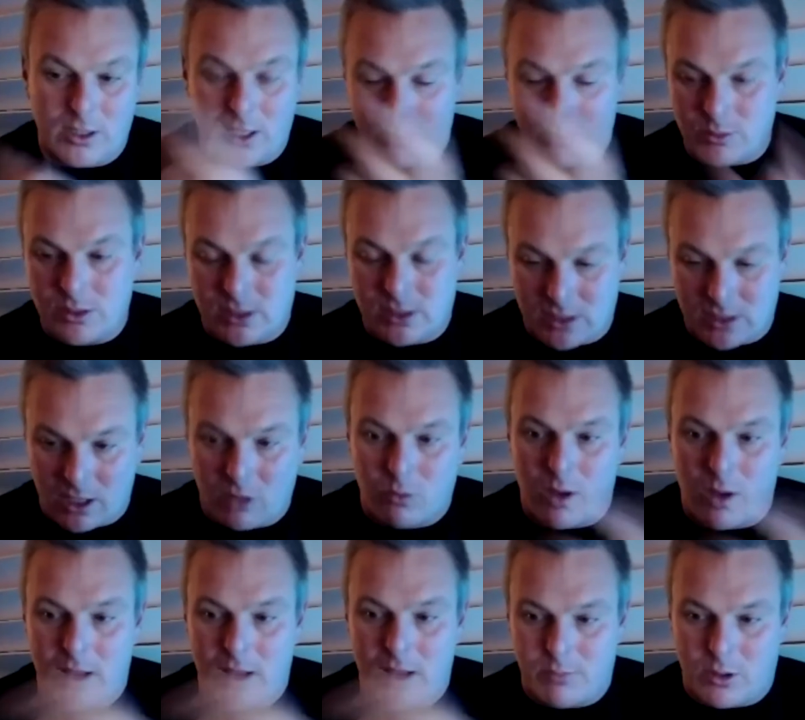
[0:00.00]
Yeah, it was sell
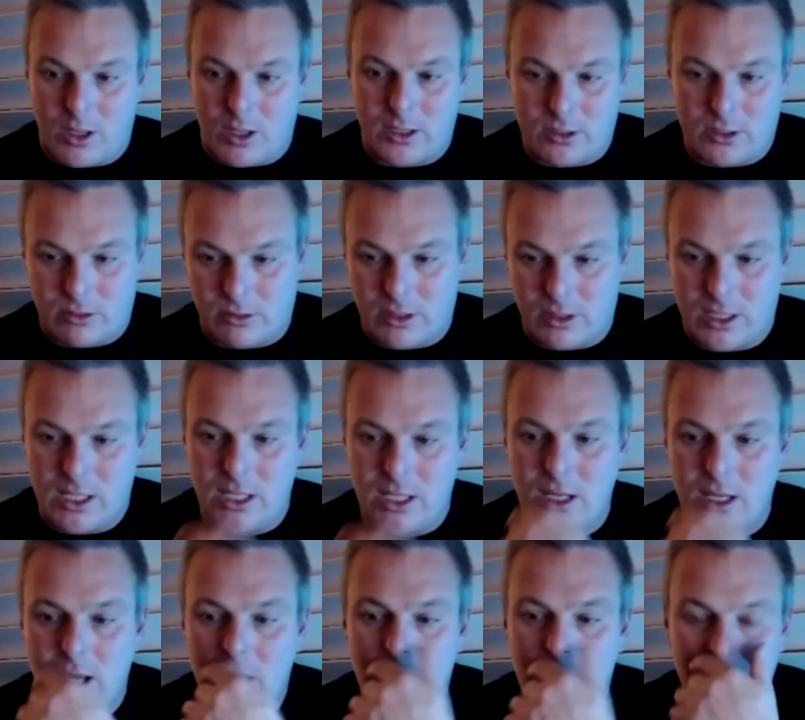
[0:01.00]
1 by
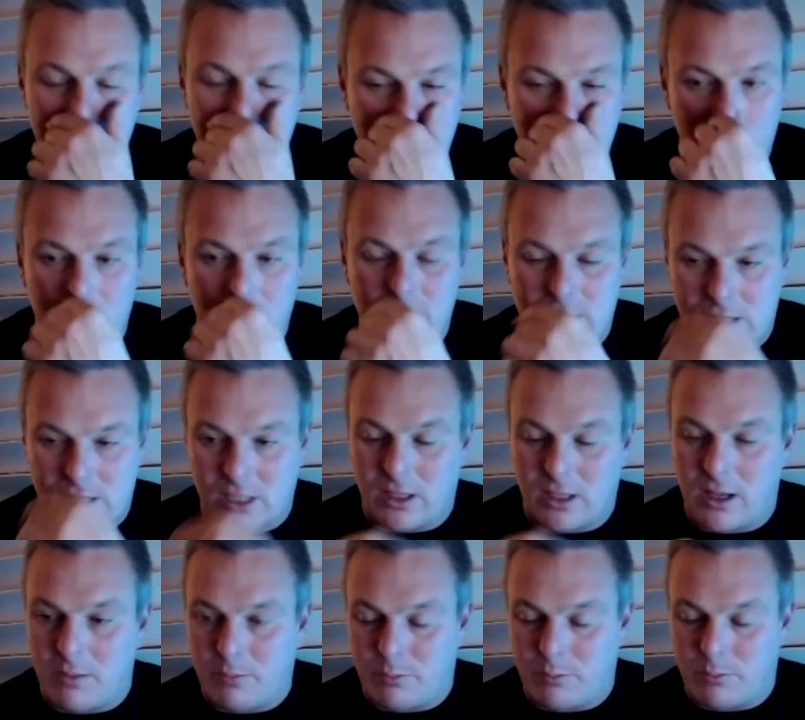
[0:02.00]
3. Sell,
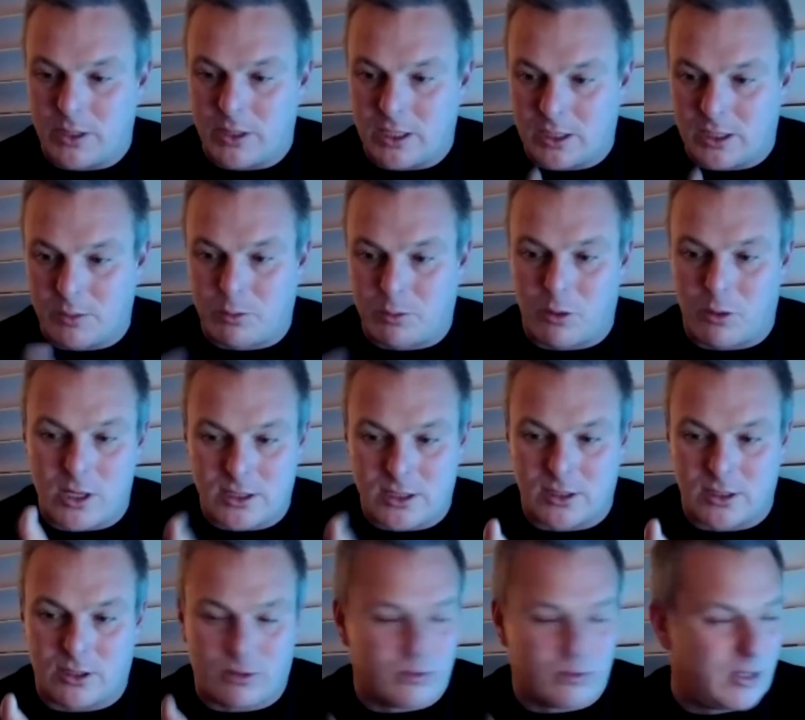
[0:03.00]
but at the
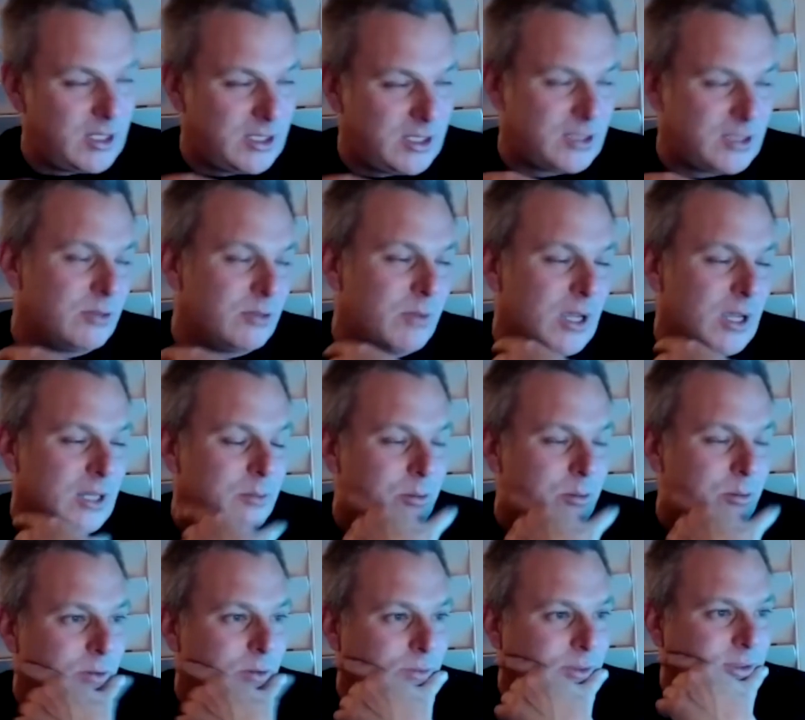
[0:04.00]
price of 3, still make a
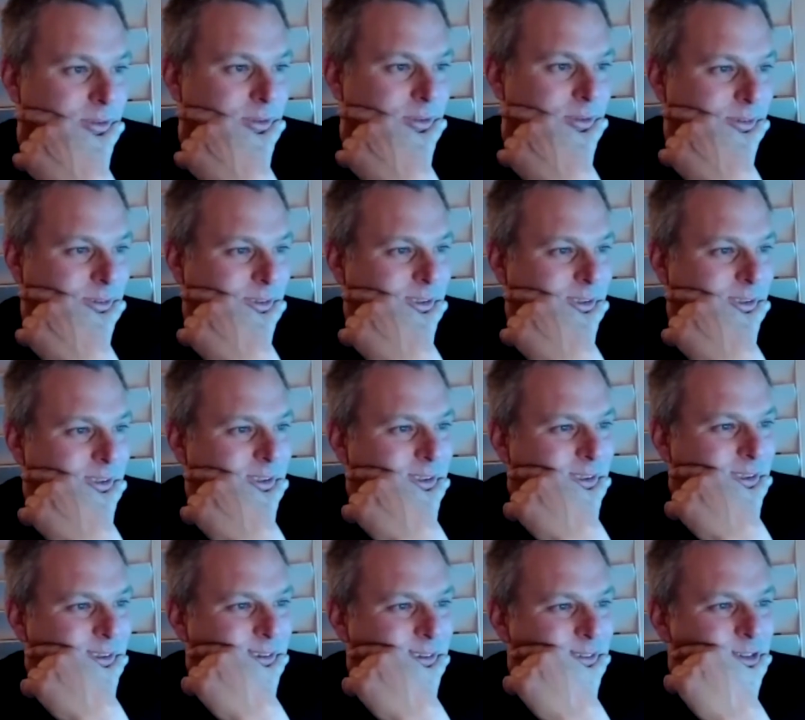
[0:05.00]
profit.
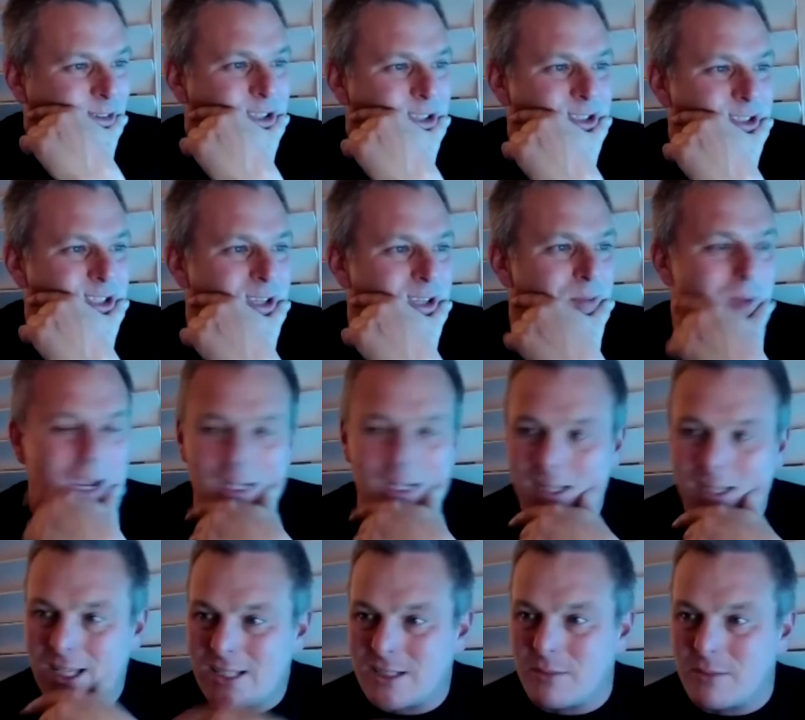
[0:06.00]
Right, so you made
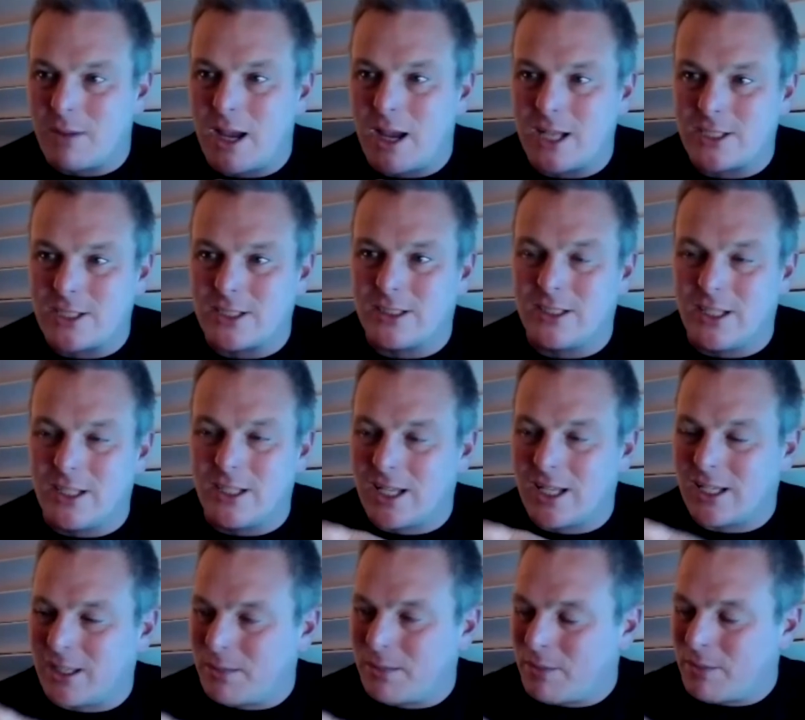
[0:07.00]
less margin.
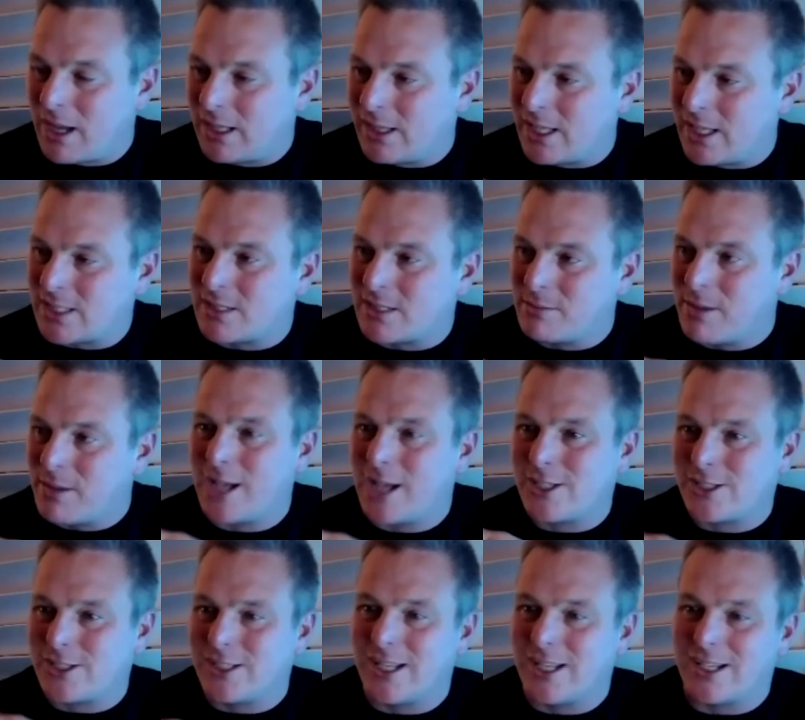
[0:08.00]
You made less
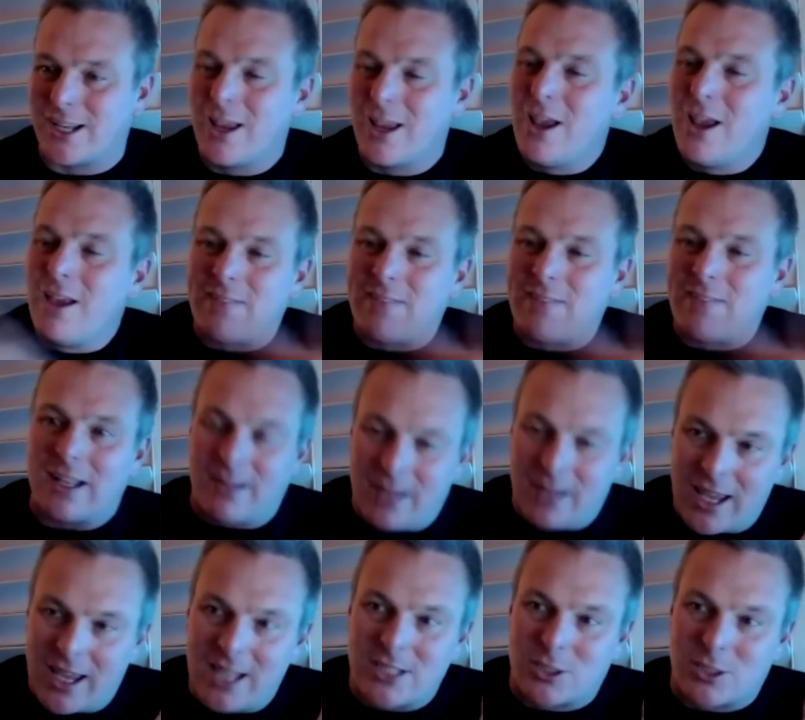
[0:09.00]
margin. That
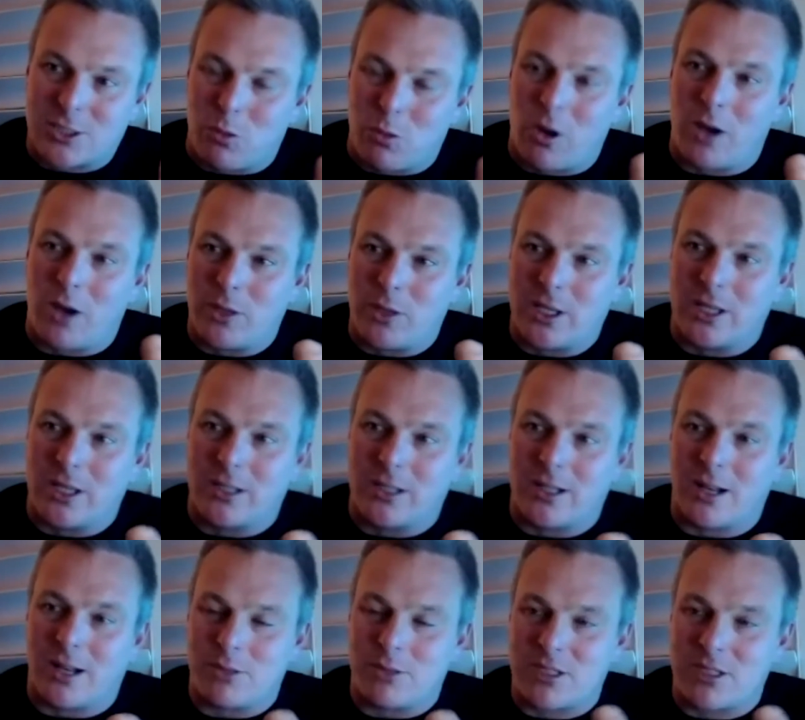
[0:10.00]
hence why we
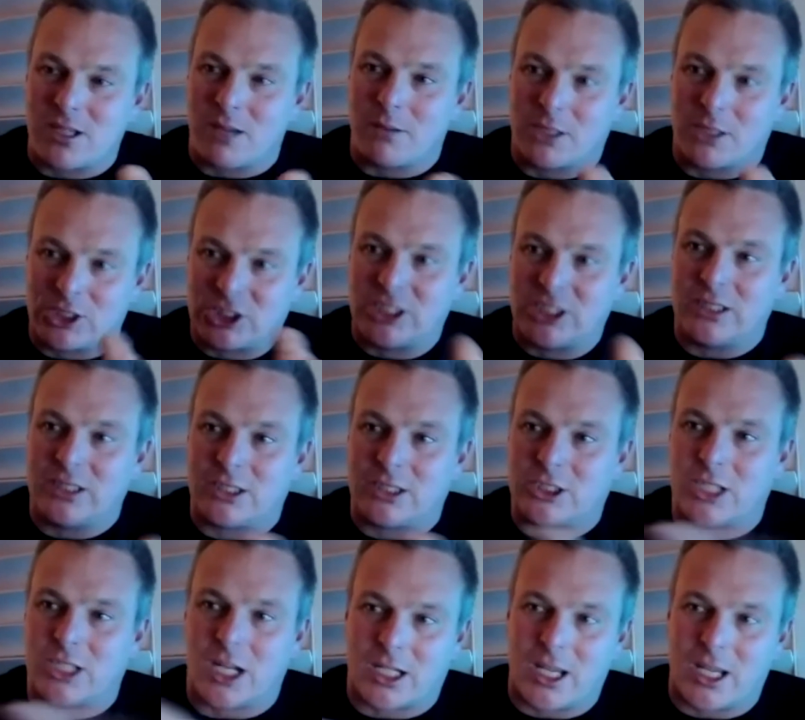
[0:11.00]
ended up with so much shit to
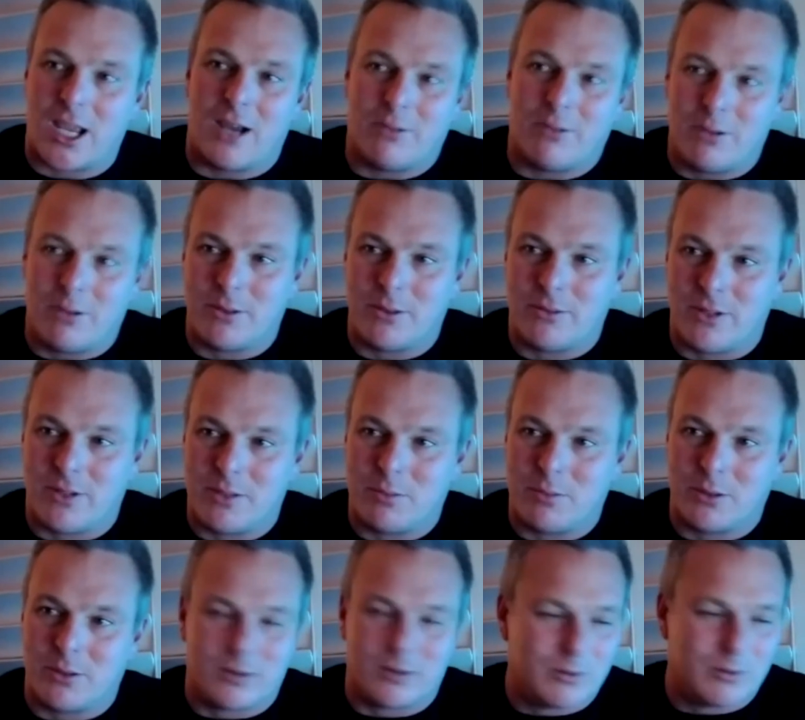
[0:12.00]
chuck out when we
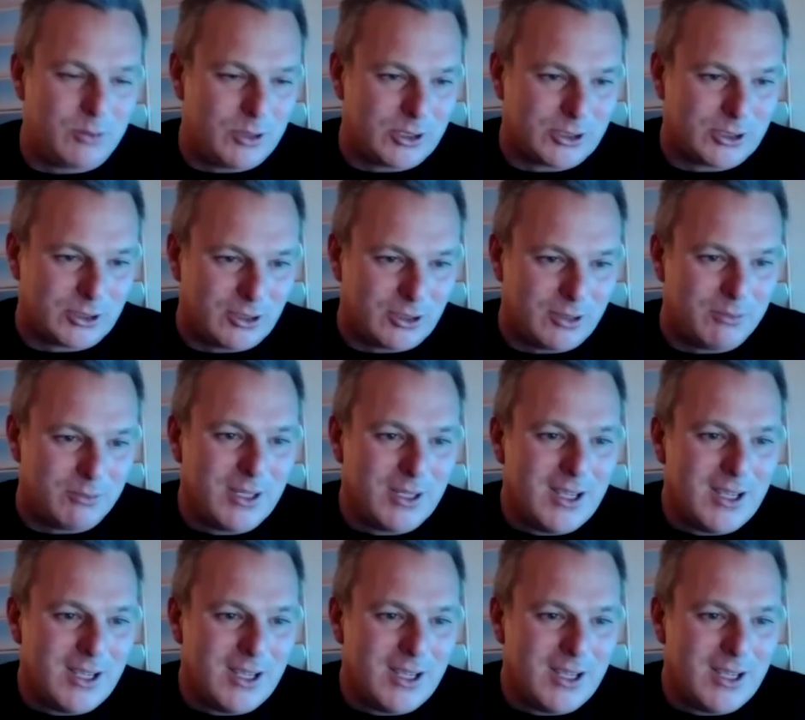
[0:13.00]
rebuilt the workshop.